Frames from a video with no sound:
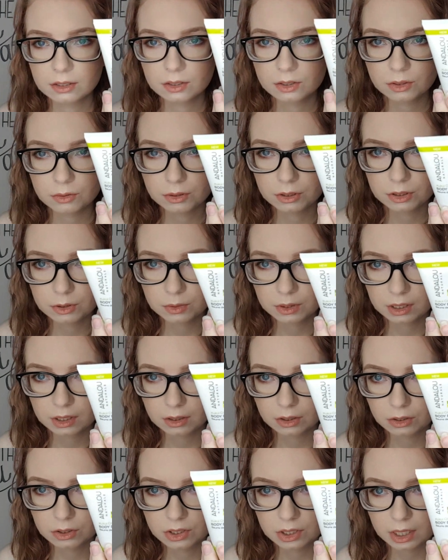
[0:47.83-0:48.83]
So here's what
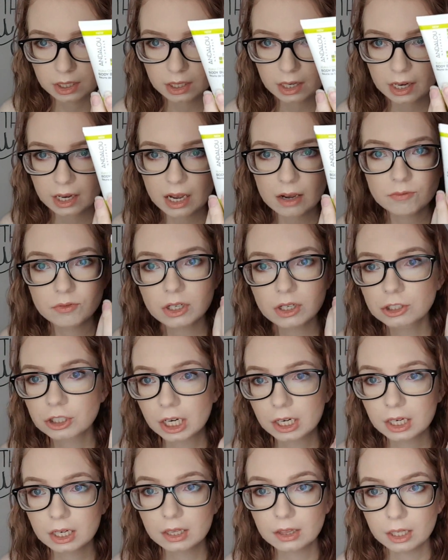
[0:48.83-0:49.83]
that looks like. I have not
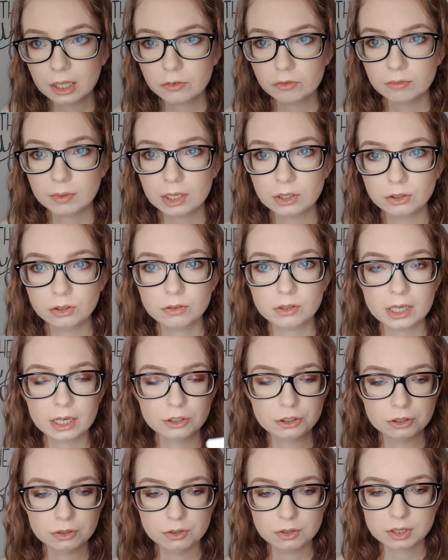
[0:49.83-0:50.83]
tried anything from Andalou
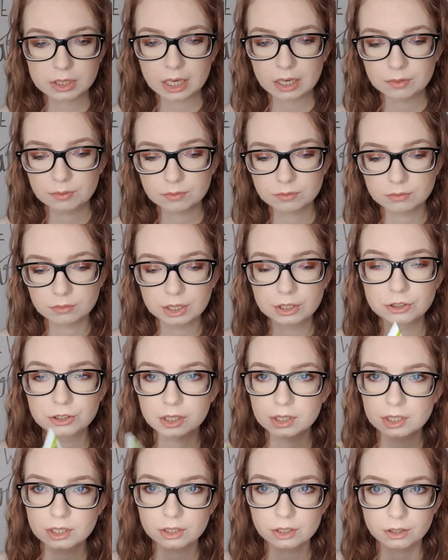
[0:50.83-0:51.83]
Naturals. I'm
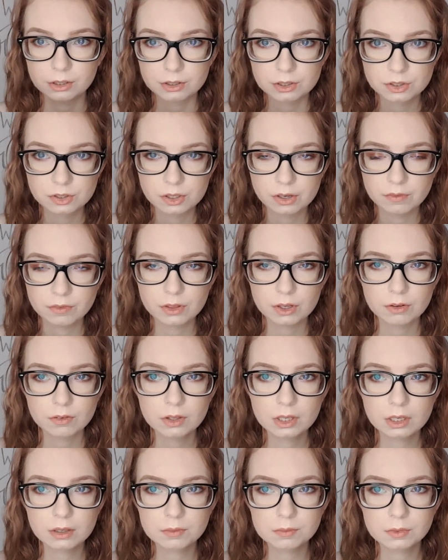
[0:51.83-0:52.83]
interested in their stuff, though.
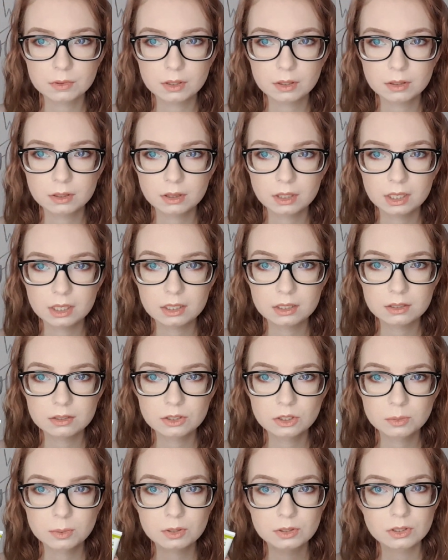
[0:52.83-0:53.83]
They
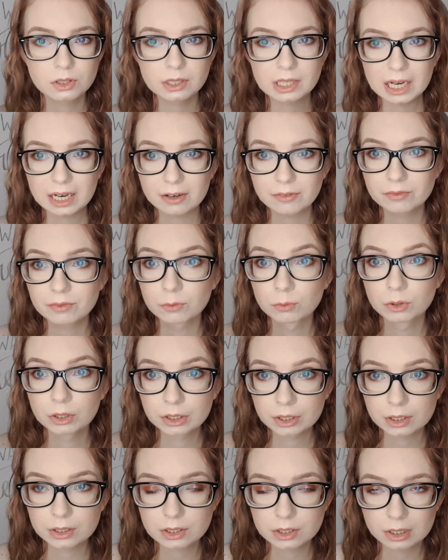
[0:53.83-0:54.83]
supposedly have
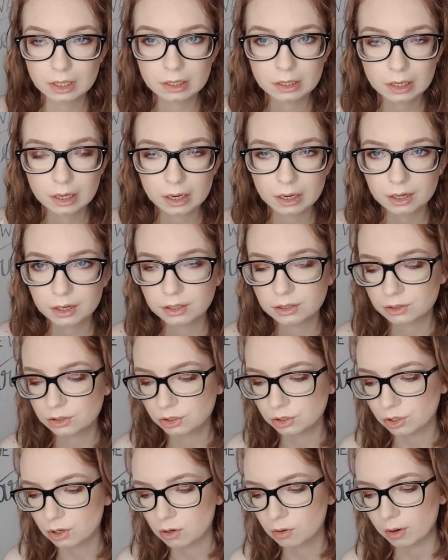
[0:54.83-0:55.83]
really good skincare,
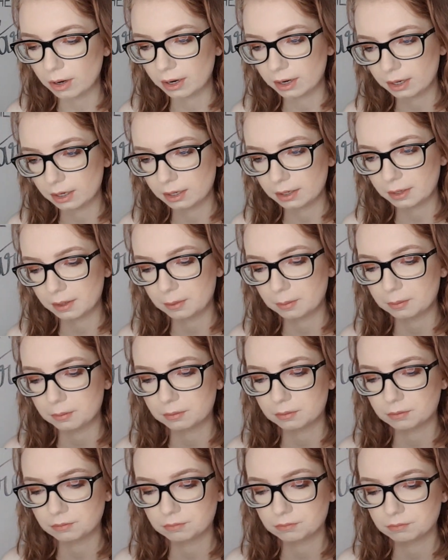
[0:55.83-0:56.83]
so I
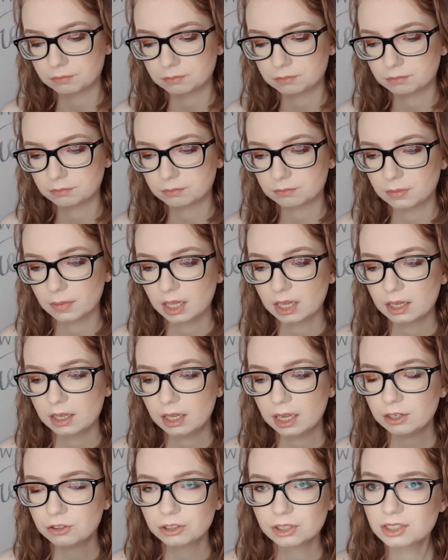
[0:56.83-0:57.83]
am
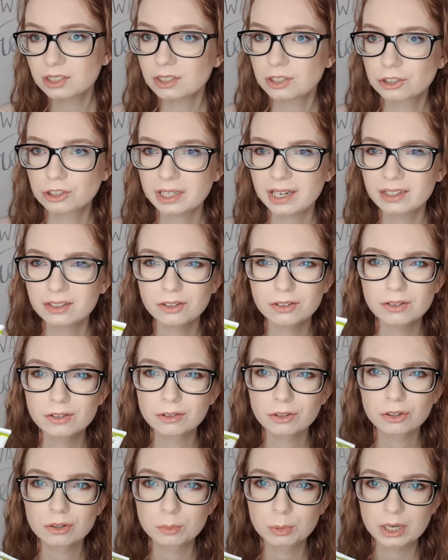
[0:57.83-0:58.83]
interested in trying them. They're
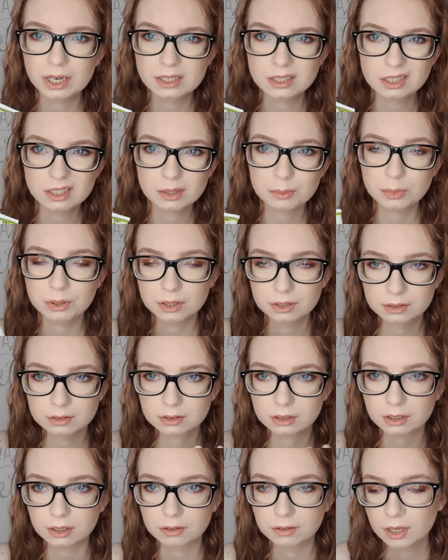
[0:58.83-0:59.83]
a little pricey, but,
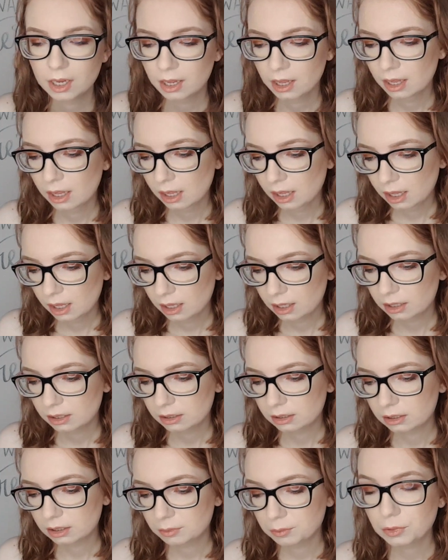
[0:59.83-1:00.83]
you know,
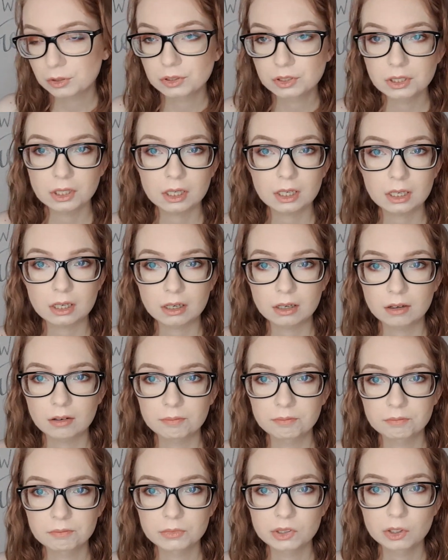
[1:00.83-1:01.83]
mostly
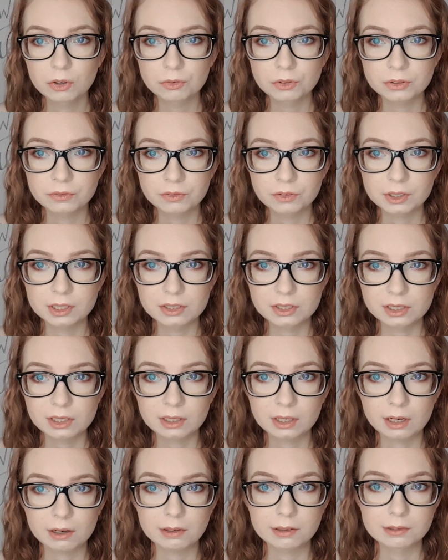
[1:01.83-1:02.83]
cruelty-free
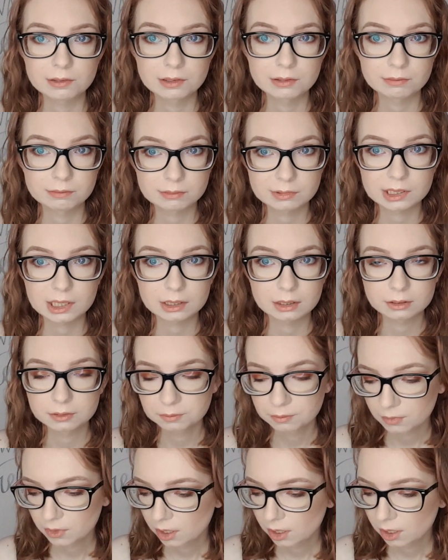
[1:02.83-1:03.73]
skincare is, sadly.